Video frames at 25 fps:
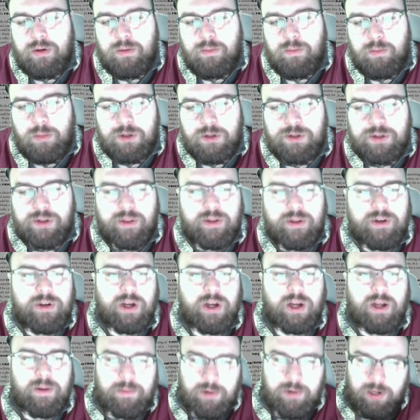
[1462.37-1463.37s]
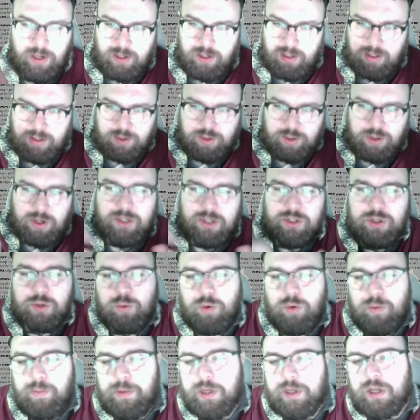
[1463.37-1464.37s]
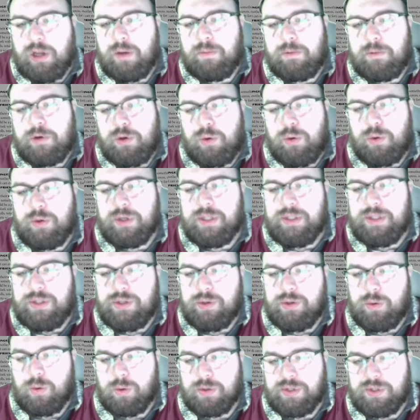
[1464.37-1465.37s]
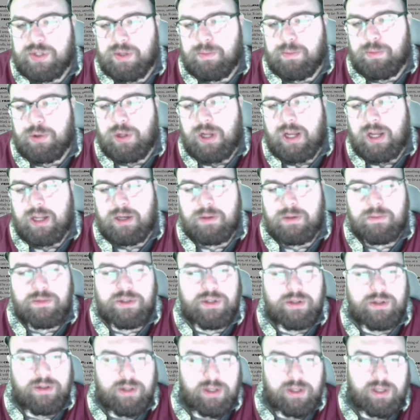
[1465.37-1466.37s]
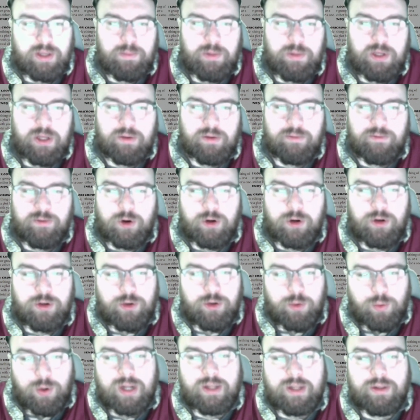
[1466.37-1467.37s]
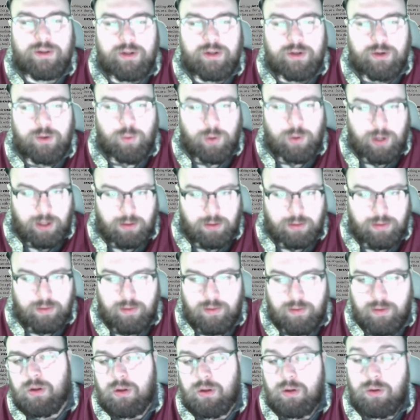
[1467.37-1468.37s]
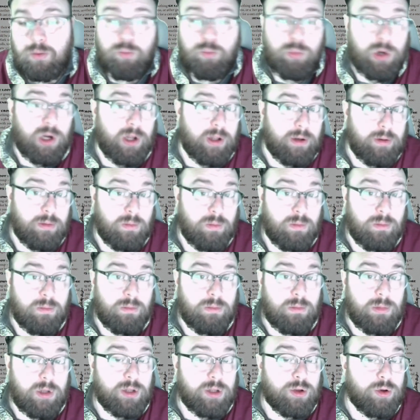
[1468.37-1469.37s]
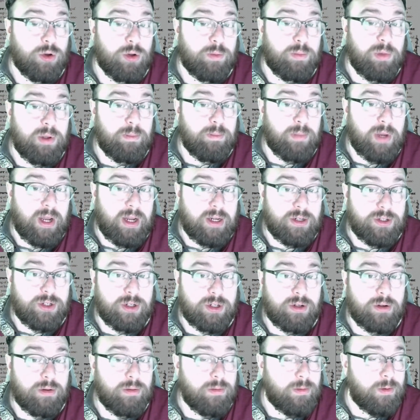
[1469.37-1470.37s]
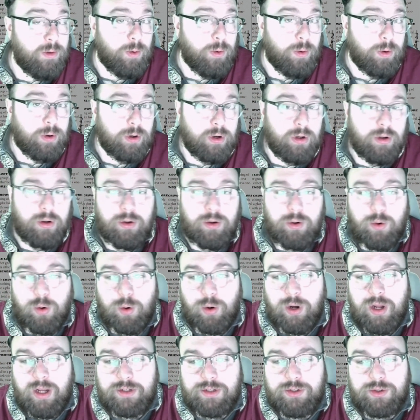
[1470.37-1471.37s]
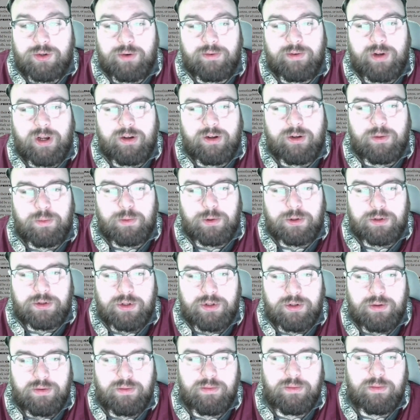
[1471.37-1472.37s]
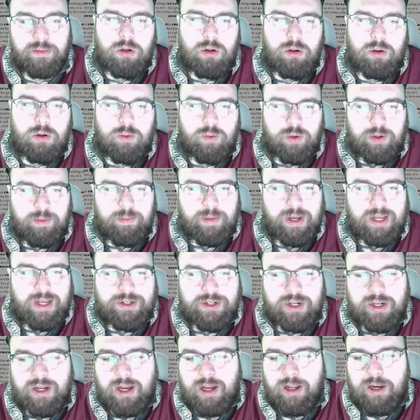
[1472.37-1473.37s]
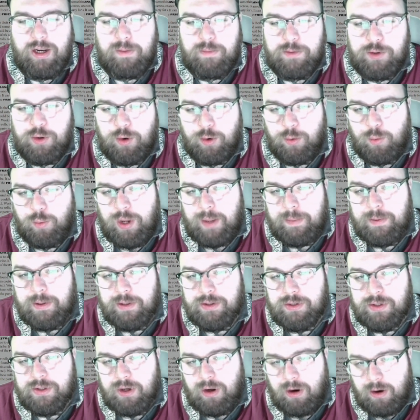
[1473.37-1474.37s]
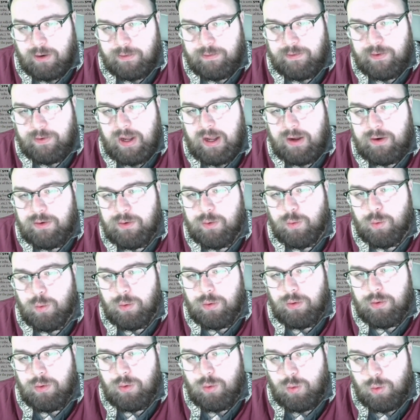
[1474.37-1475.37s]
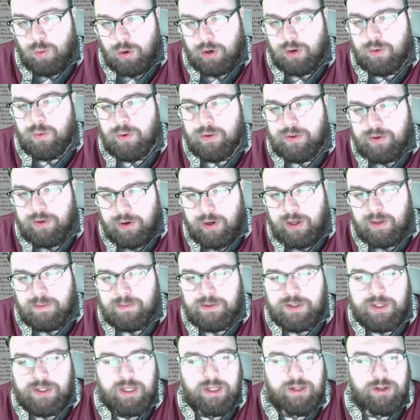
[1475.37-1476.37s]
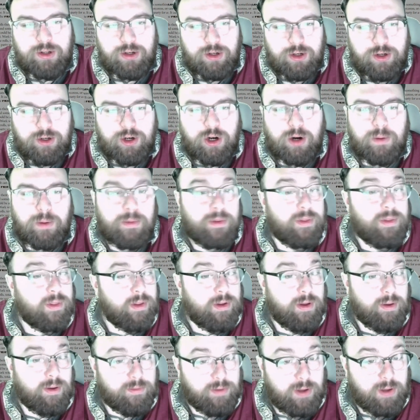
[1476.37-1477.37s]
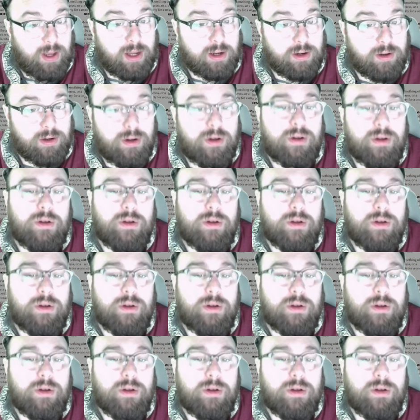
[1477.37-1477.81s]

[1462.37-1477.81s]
Most of the time, treasure will become coins or simple items that can be converted directly into wealth, but it could be magic, lore, or extra valuables. When magic items or weapons are found, work with your M C to determine the effect.